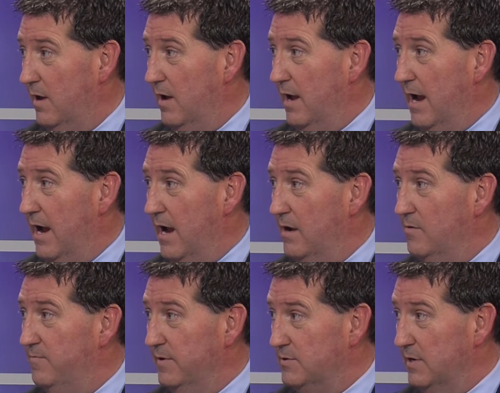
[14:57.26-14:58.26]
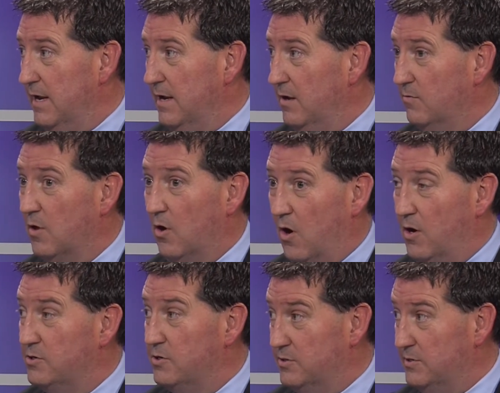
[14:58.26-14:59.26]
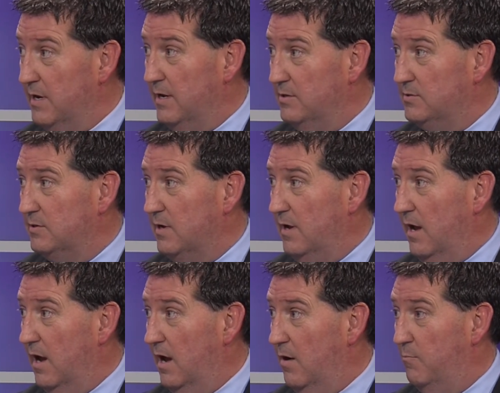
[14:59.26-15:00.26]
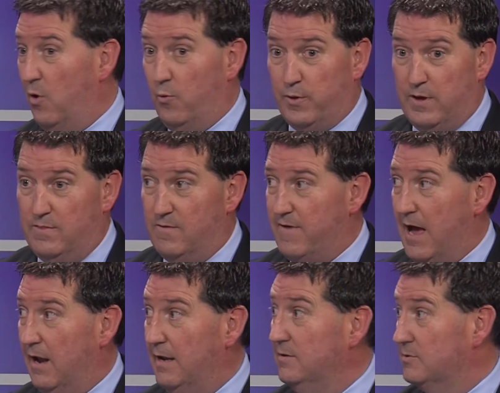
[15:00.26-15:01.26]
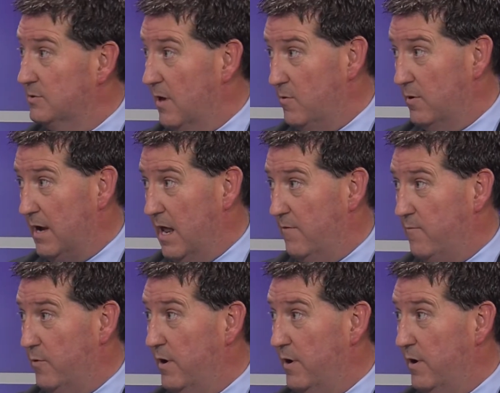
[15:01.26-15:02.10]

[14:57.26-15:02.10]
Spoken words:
and visiting the larger cities, both in the Valley, Southern California,